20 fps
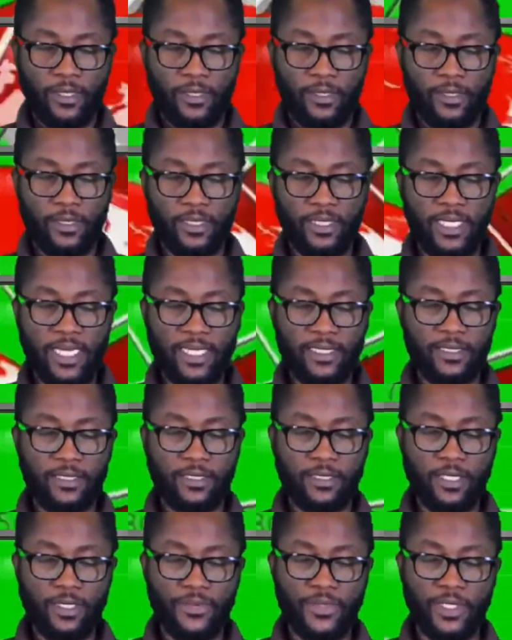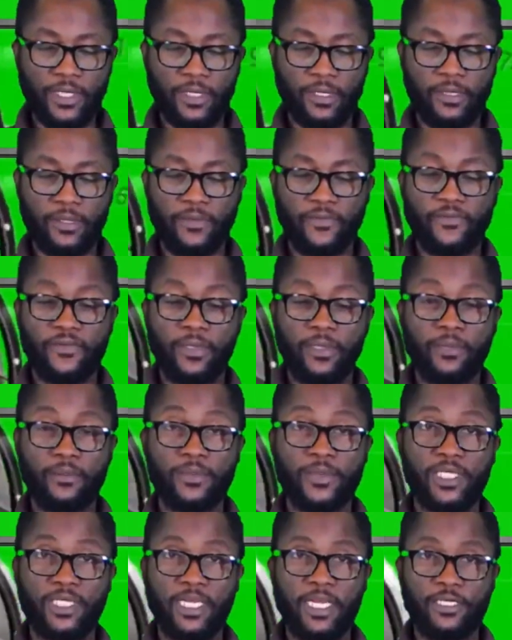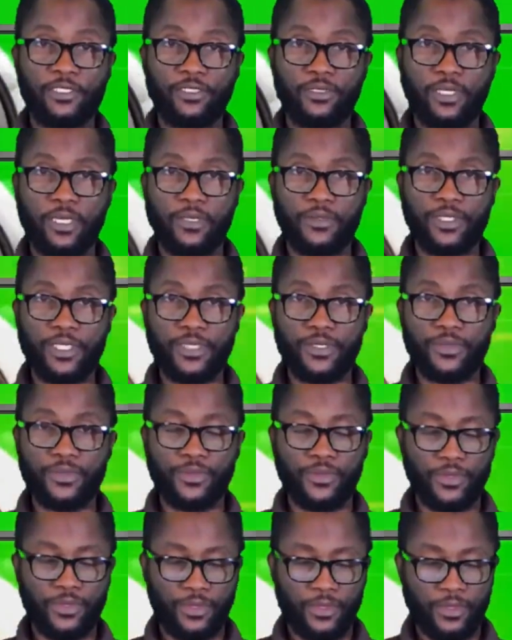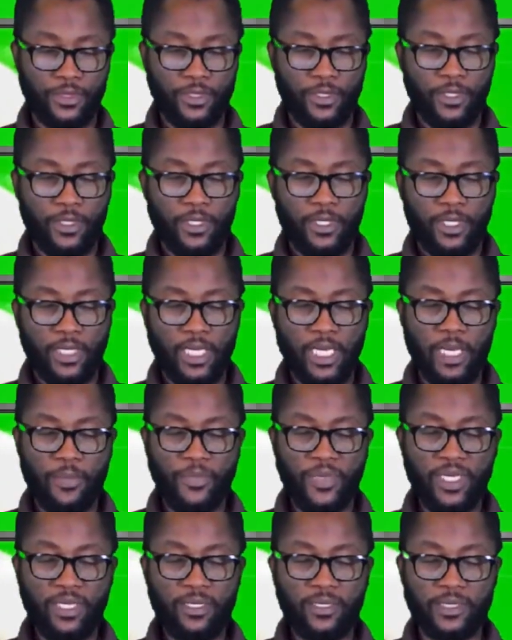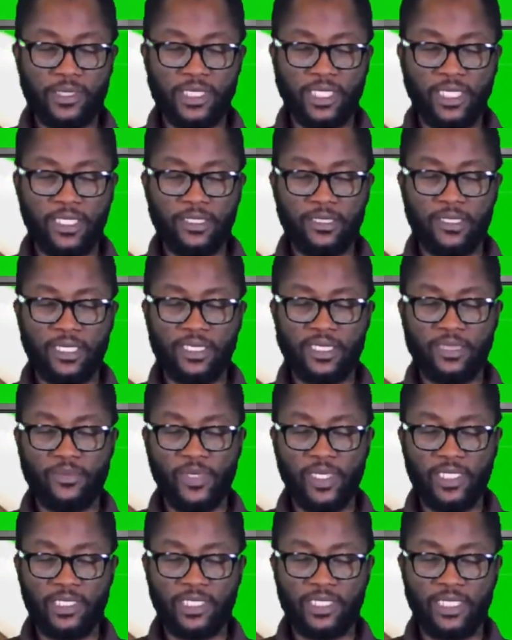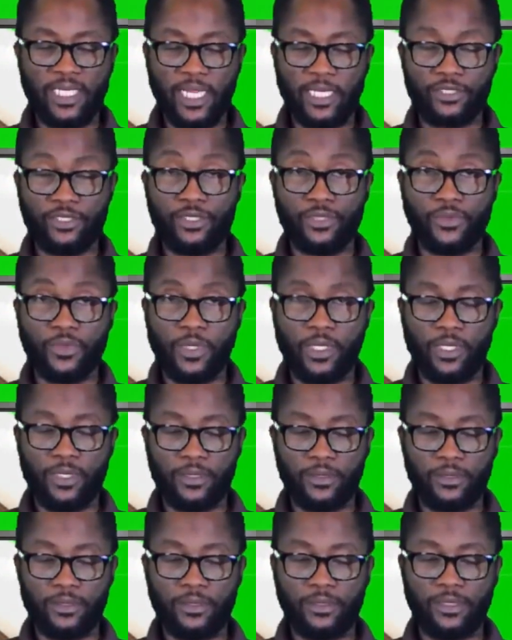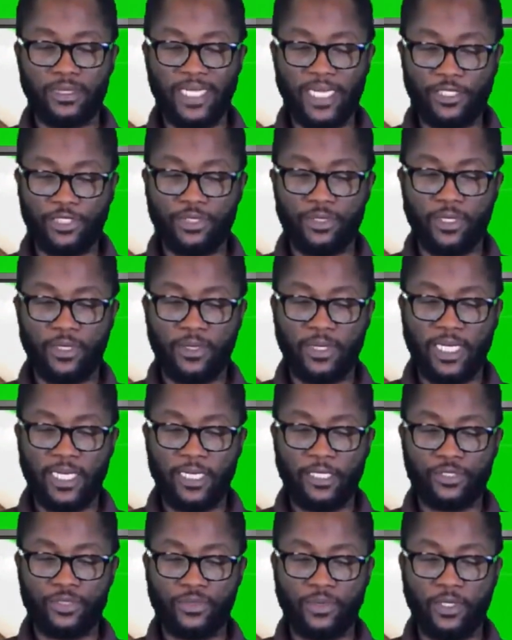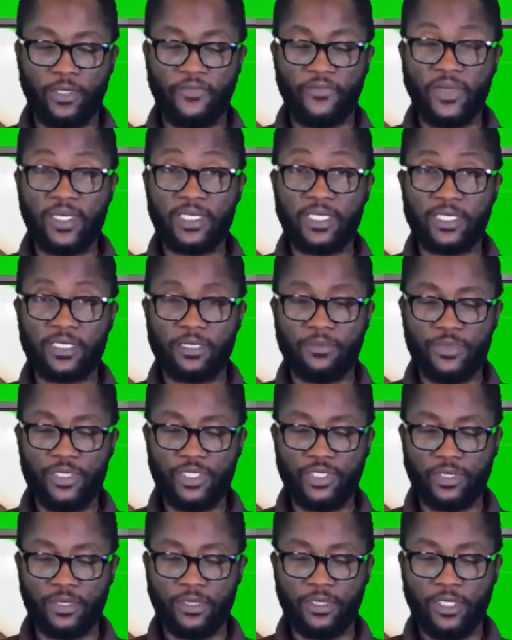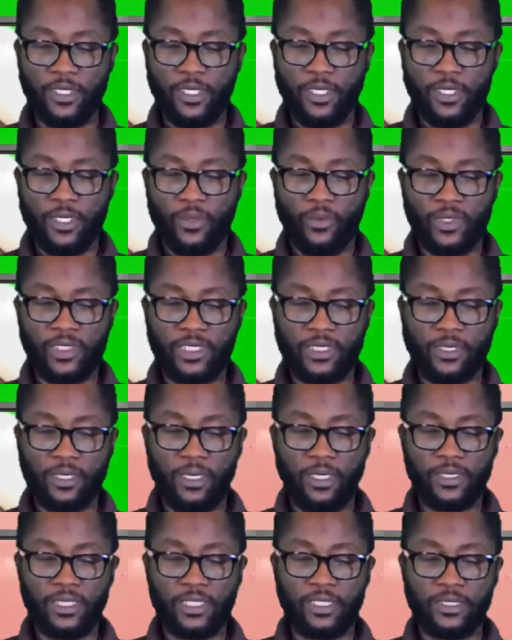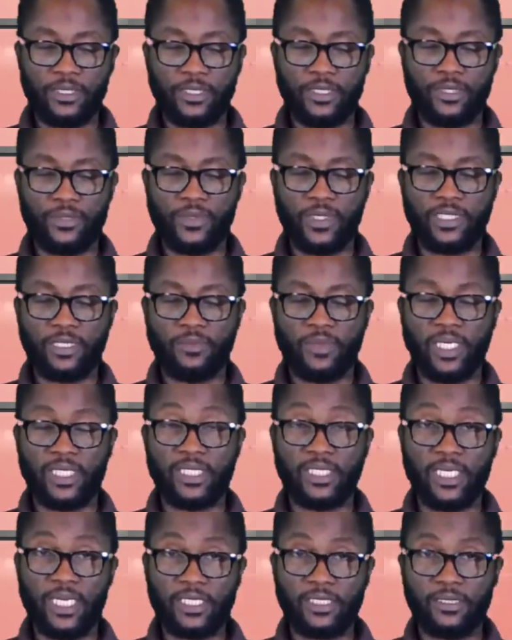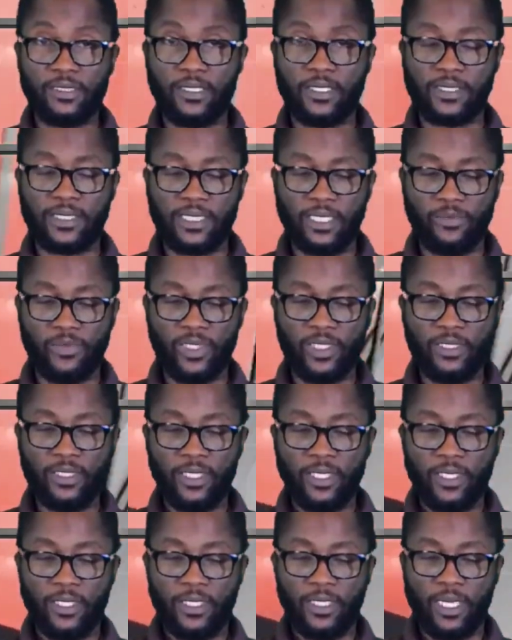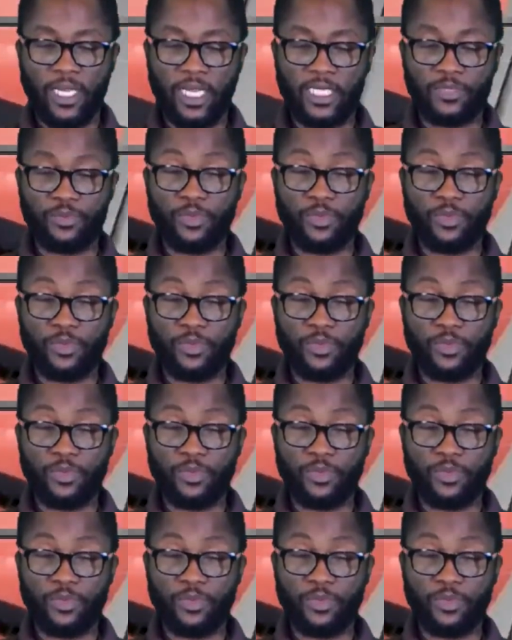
To the next story from the national news. A bill seeking to establish a national electoral offenses commission, which is under consideration by the National Assembly, has